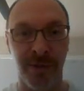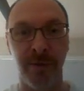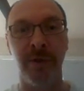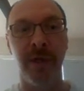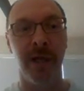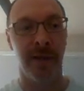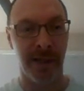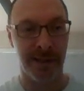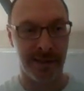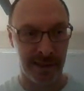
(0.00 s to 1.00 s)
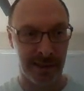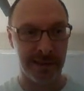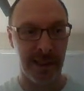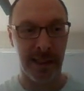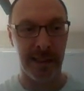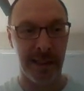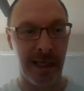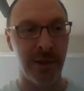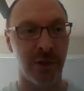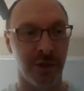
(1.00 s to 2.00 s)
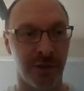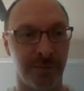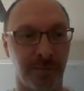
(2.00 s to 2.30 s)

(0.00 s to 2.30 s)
2, that's 6 NADHs.